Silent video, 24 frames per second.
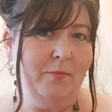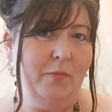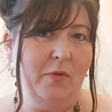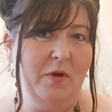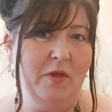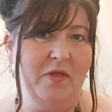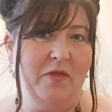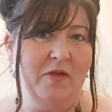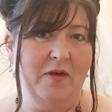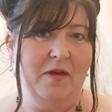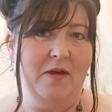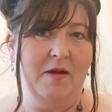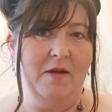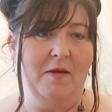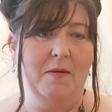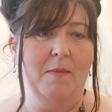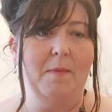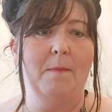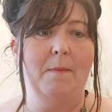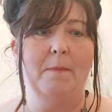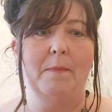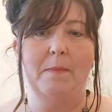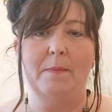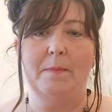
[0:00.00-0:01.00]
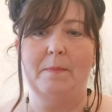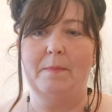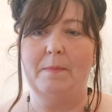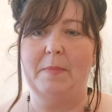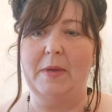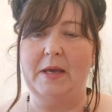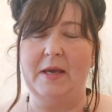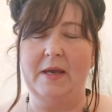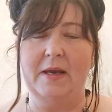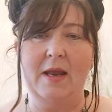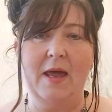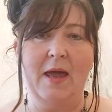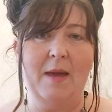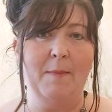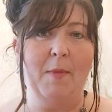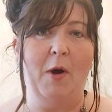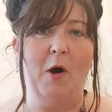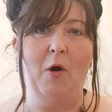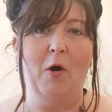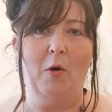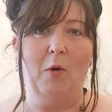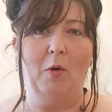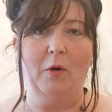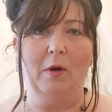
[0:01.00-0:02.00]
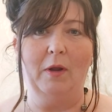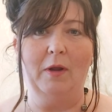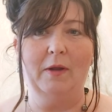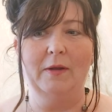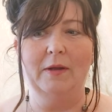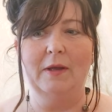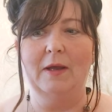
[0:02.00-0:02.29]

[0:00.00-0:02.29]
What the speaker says: with the B&M haul.